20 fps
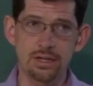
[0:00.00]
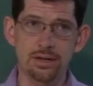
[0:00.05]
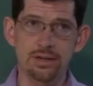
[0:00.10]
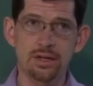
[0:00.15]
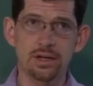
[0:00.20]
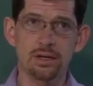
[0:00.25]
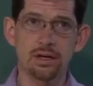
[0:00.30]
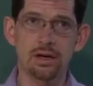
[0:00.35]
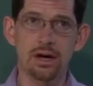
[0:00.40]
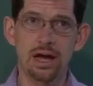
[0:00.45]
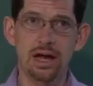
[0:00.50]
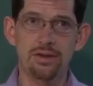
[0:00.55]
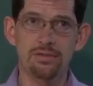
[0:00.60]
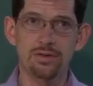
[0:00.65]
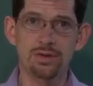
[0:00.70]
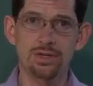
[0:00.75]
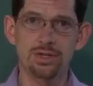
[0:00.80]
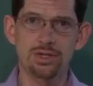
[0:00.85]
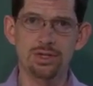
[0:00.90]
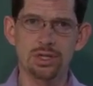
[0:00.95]
I think our
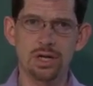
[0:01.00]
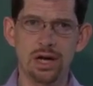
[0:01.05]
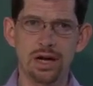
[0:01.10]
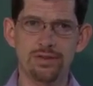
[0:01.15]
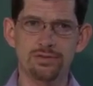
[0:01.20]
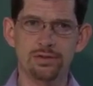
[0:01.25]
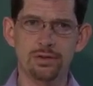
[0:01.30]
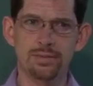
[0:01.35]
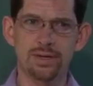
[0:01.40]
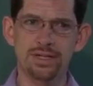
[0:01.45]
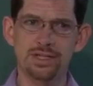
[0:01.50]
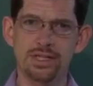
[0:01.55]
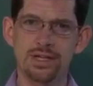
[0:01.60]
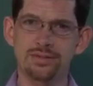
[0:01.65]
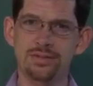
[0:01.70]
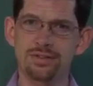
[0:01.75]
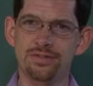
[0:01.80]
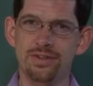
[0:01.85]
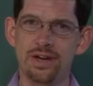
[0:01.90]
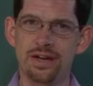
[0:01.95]
average after about
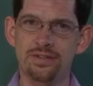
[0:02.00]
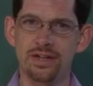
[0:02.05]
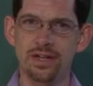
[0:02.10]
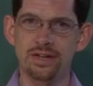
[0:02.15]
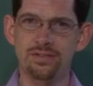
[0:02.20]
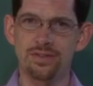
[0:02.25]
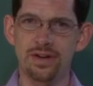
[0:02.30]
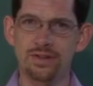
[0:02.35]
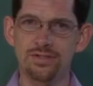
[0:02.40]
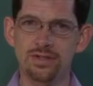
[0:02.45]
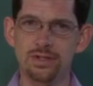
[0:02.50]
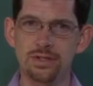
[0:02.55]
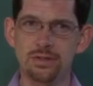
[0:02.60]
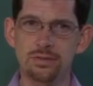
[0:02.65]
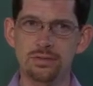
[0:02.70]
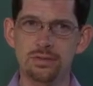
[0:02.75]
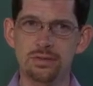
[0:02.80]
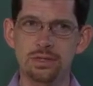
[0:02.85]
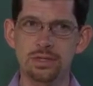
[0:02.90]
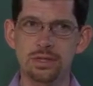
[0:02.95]
75, 85
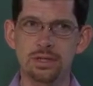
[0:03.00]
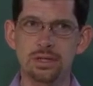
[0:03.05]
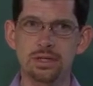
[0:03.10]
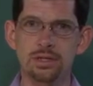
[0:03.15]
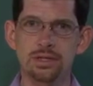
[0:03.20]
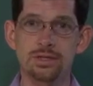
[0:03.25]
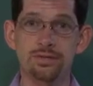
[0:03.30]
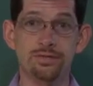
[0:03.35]
students is